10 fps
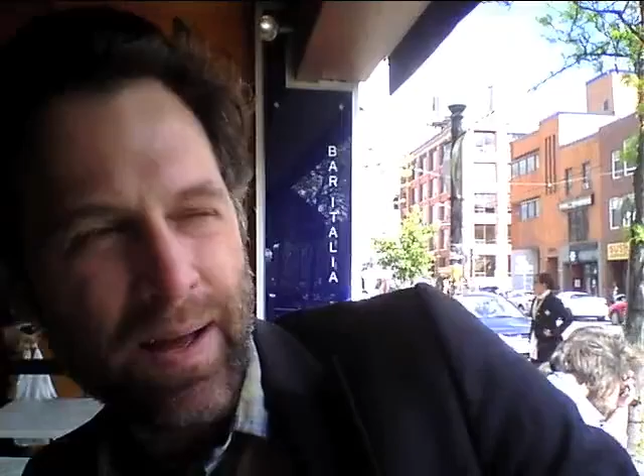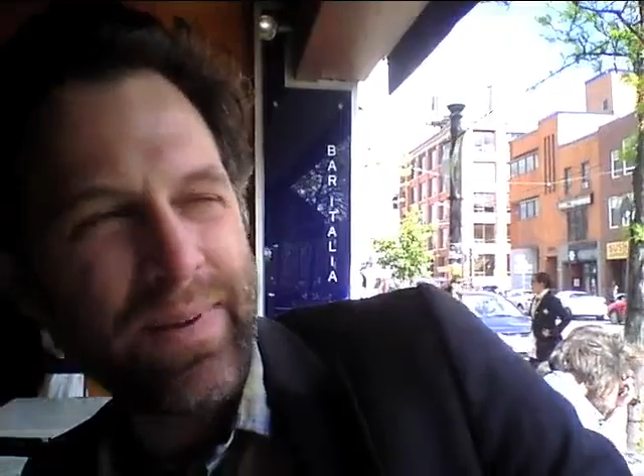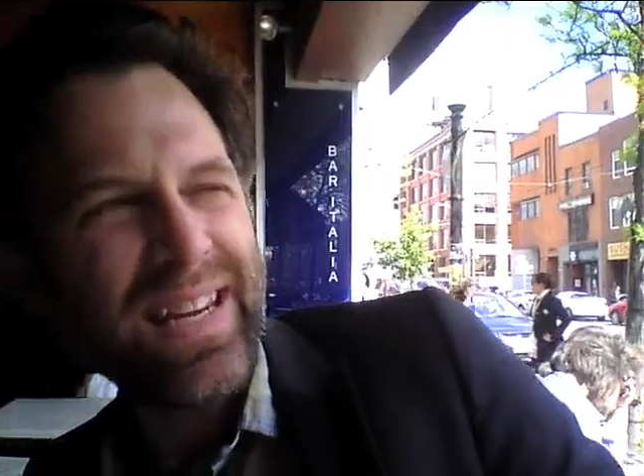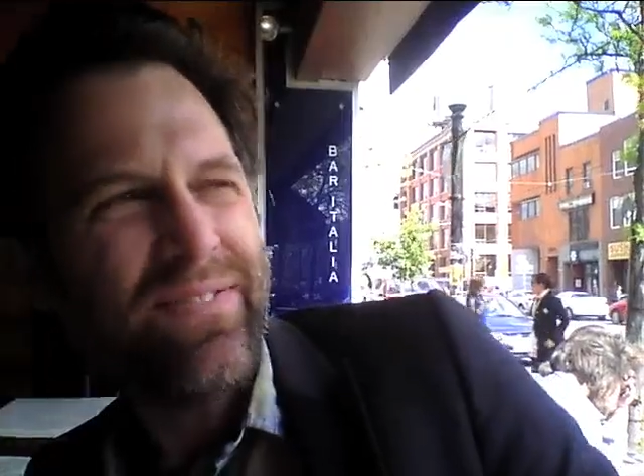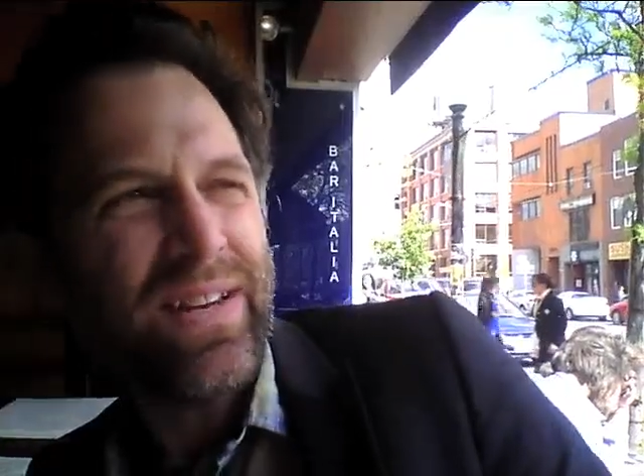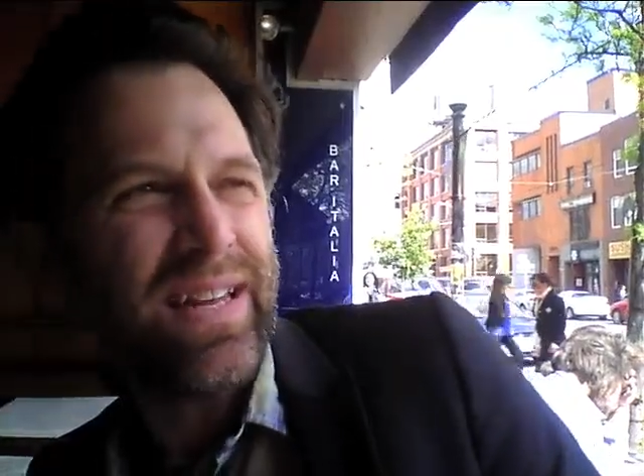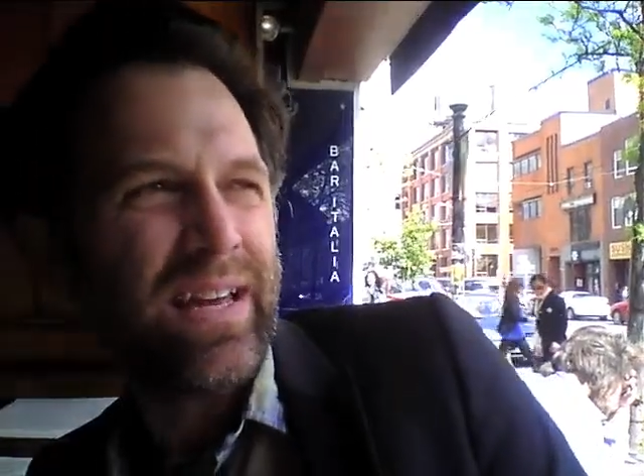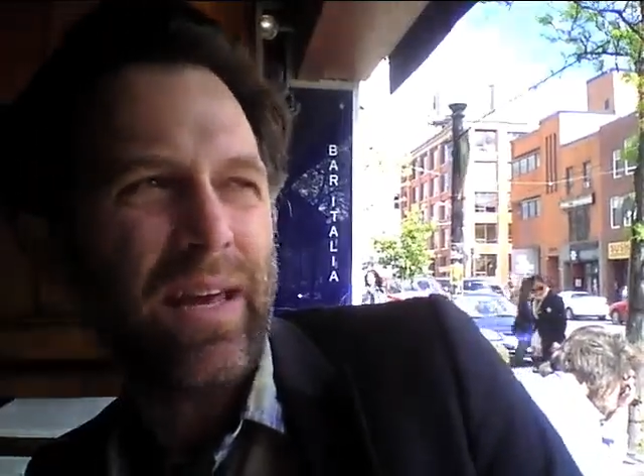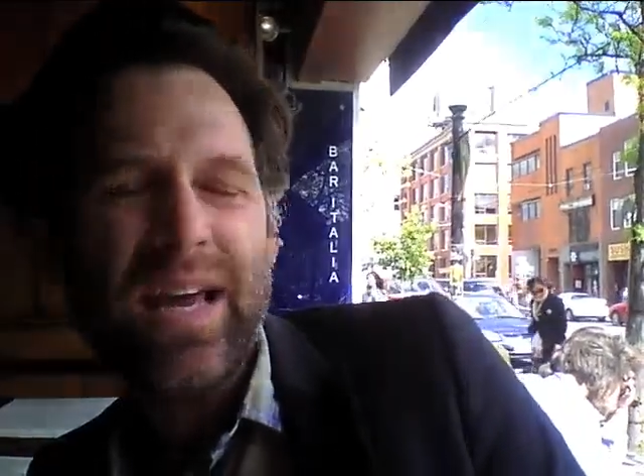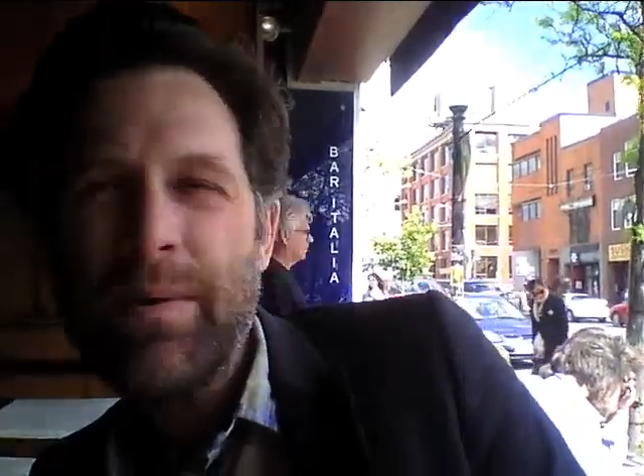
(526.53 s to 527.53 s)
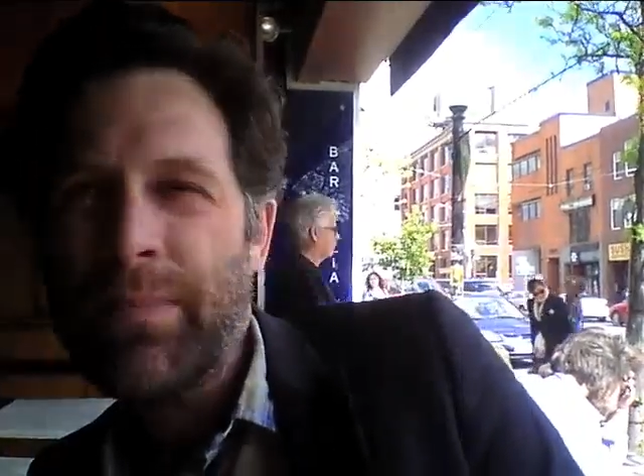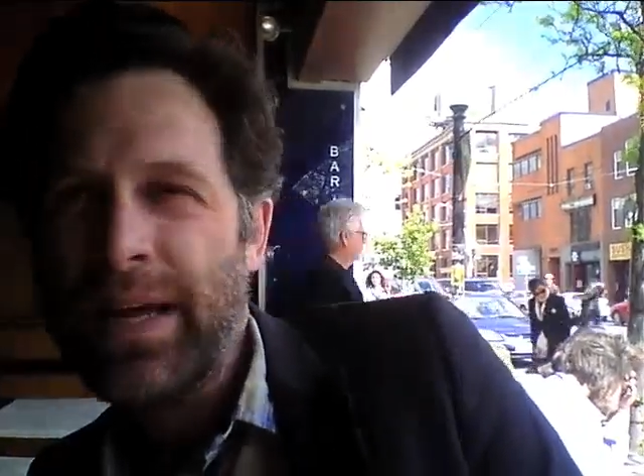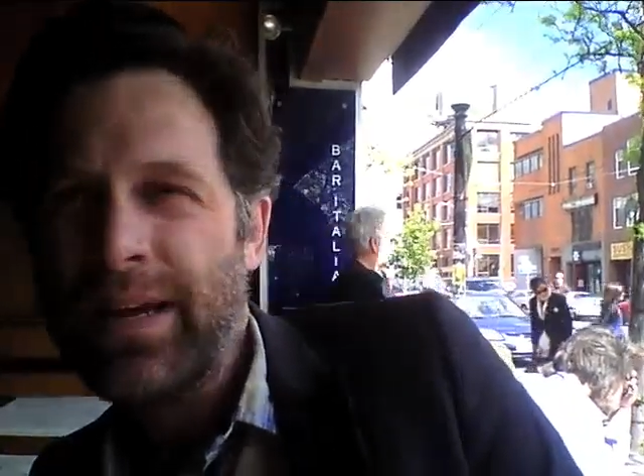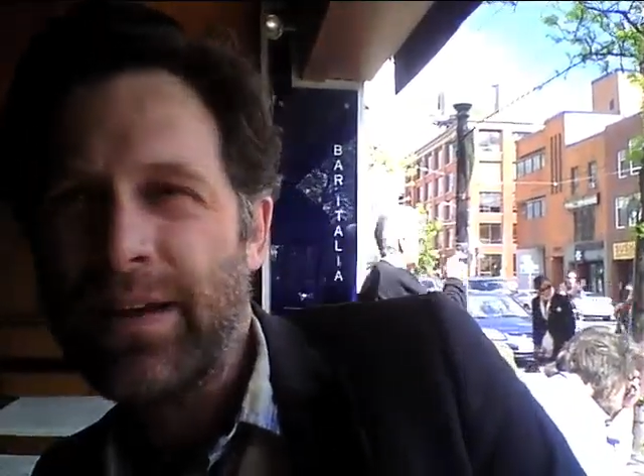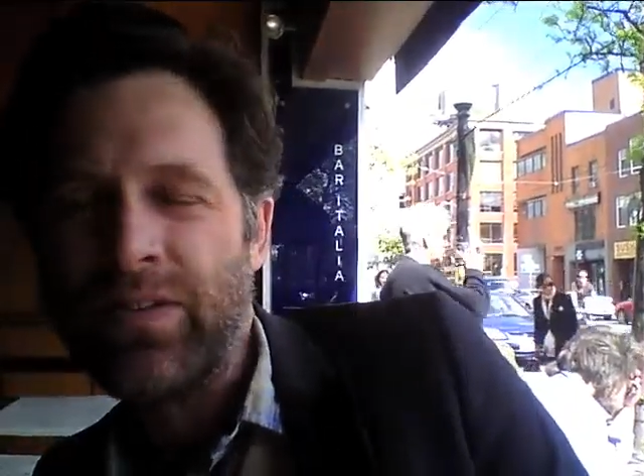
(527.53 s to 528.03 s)
even like
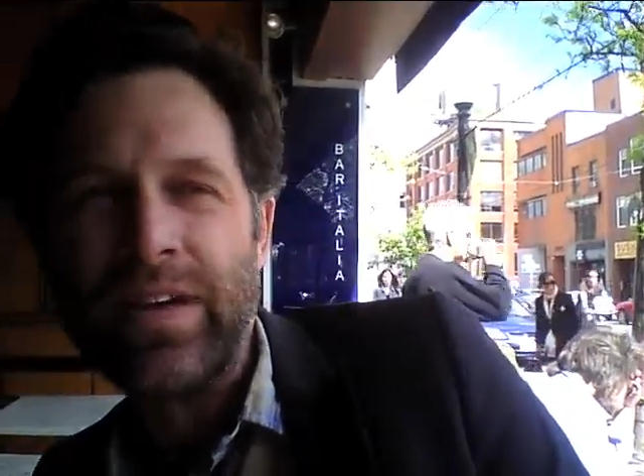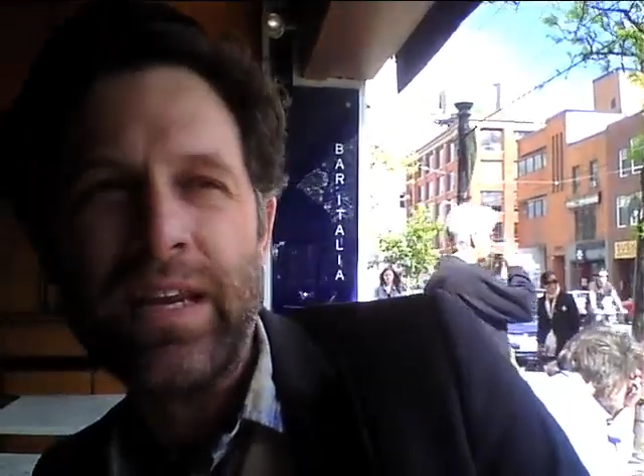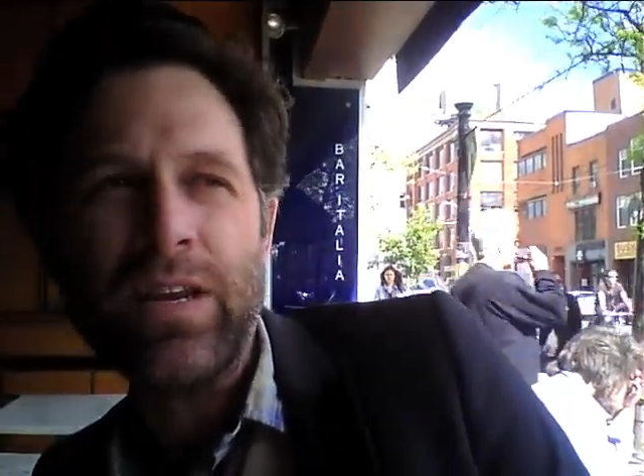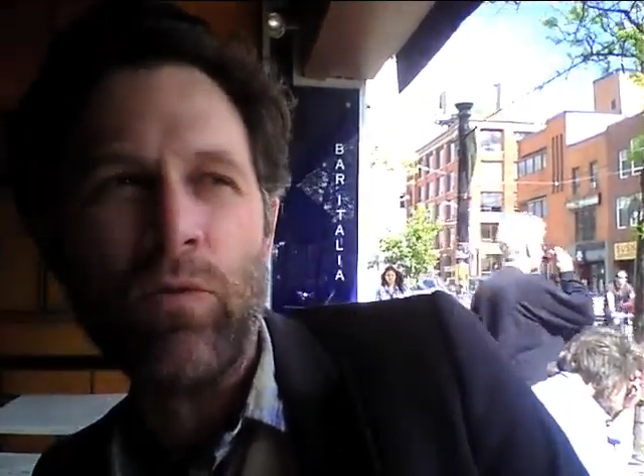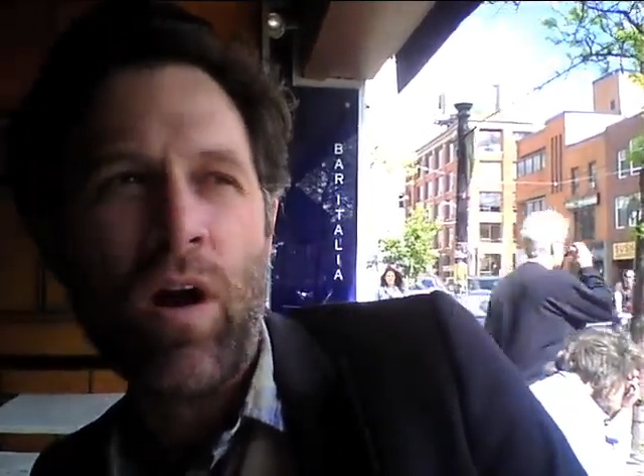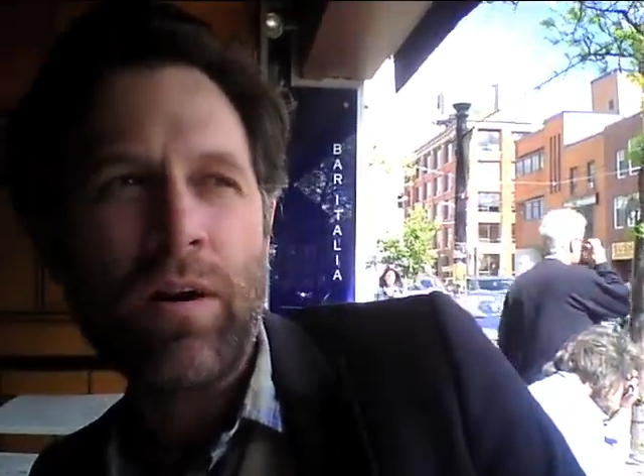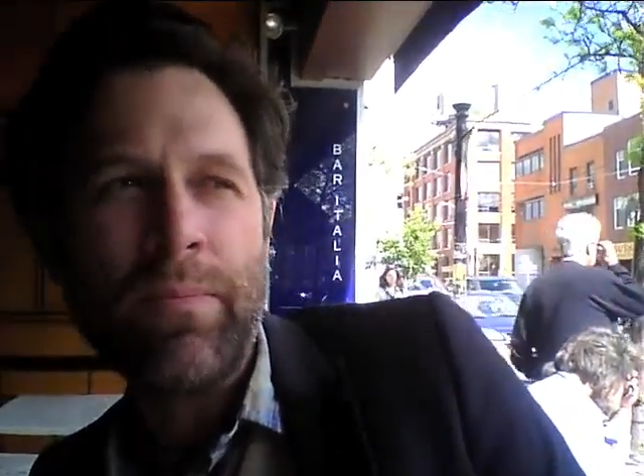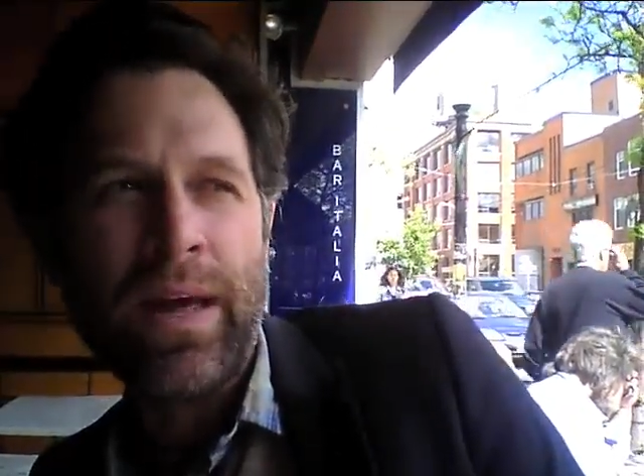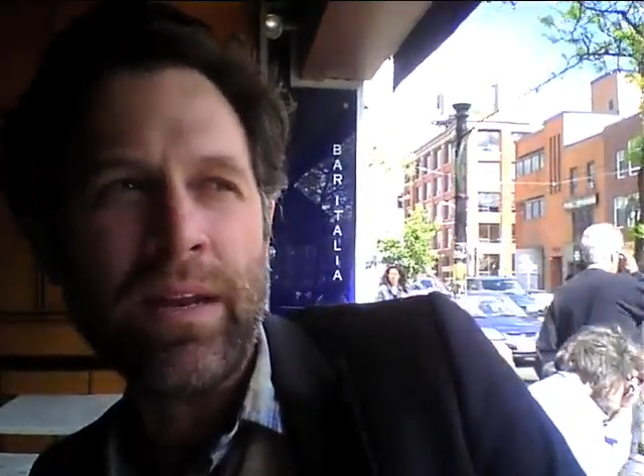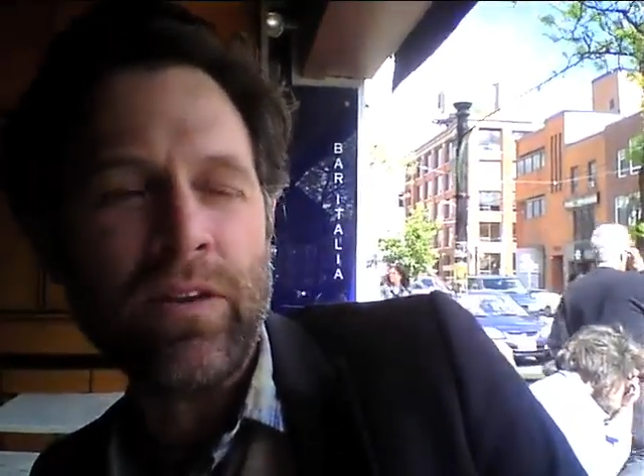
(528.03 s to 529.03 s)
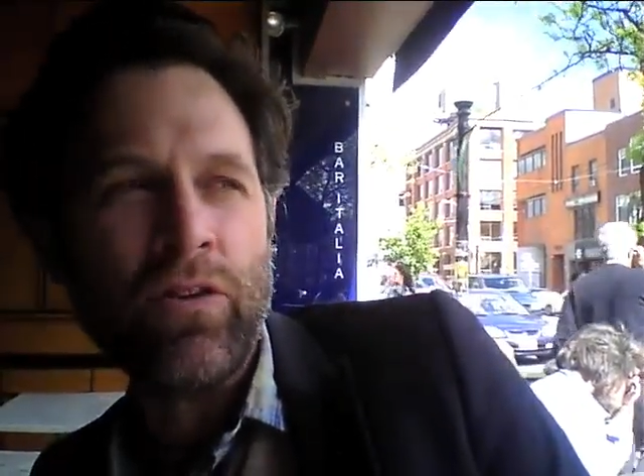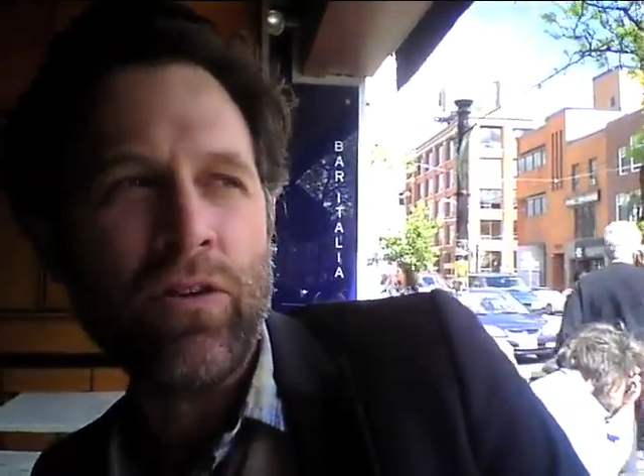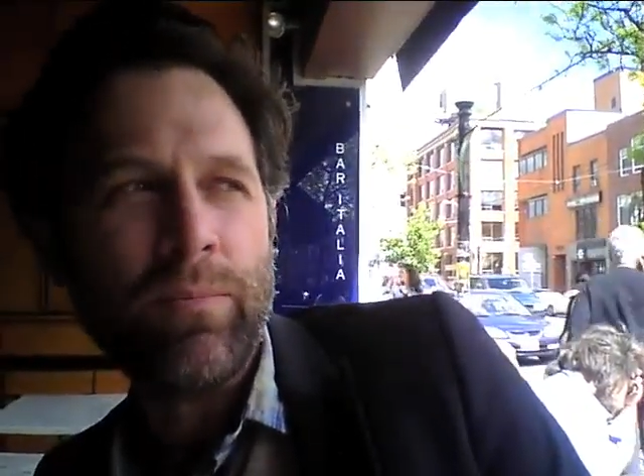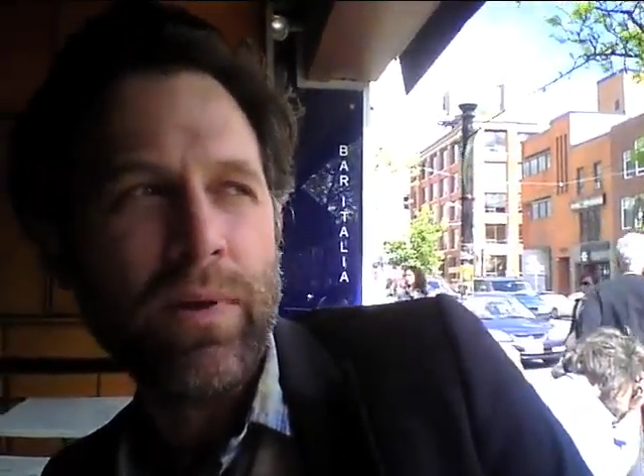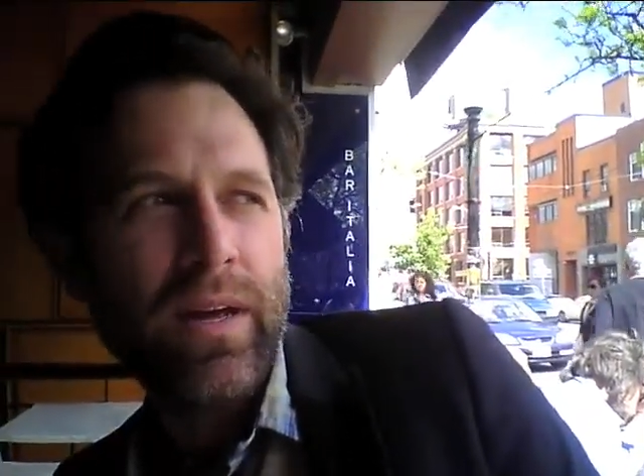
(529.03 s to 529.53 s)
playing as an indie rock band in
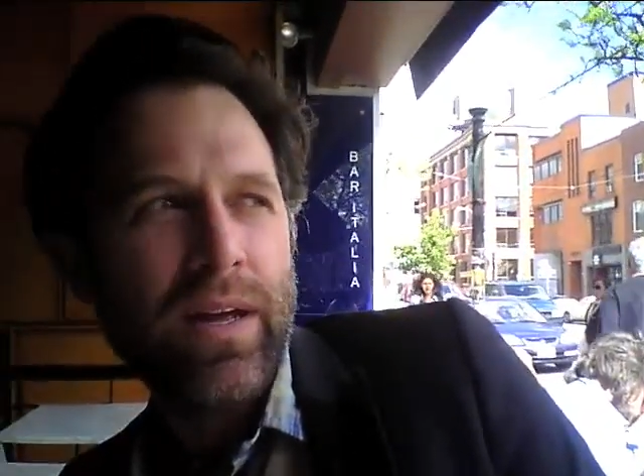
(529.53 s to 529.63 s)
Europe,